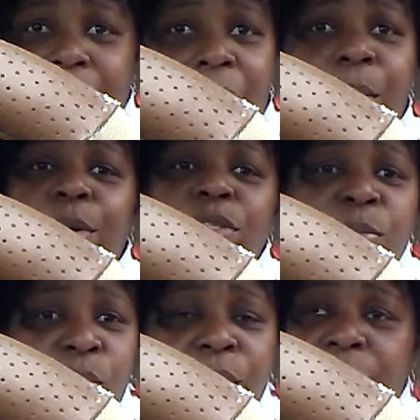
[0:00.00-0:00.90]
Almost
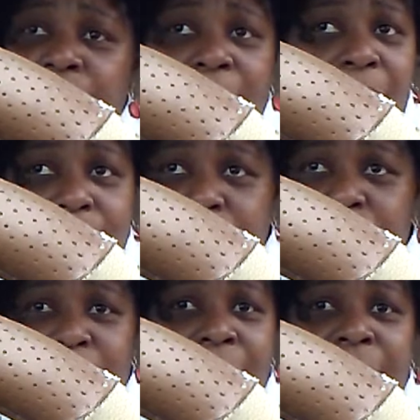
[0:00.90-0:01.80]
more than a house,
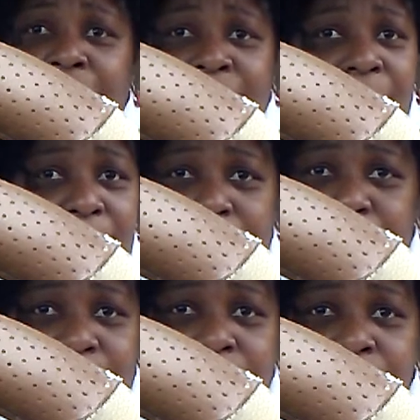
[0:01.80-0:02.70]
honey. And I
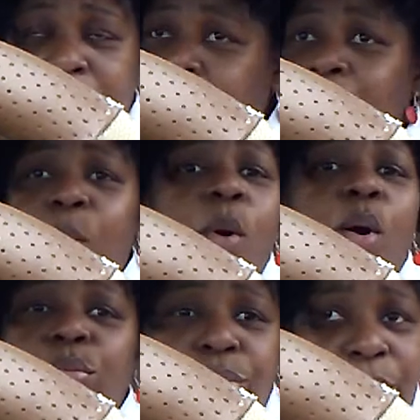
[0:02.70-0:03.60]
can't. And I
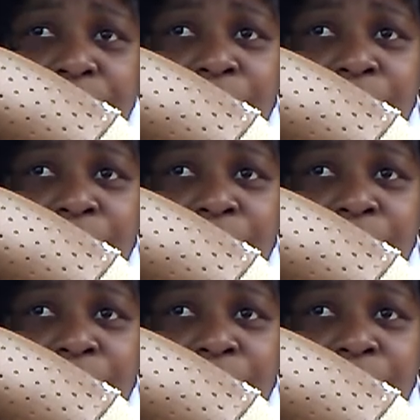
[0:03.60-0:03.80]
won't.